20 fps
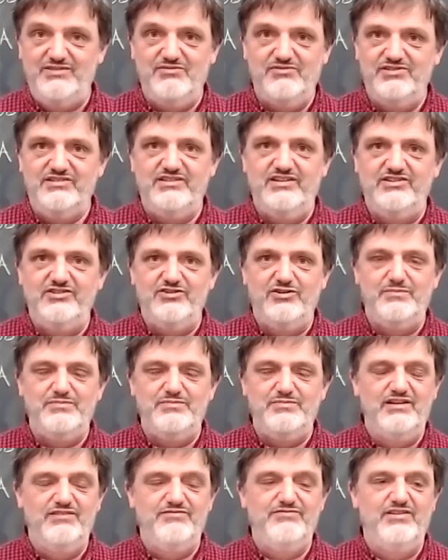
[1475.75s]
He wasn't a
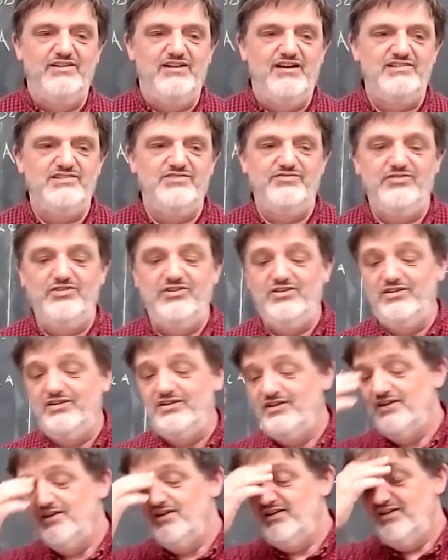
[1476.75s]
European philosopher.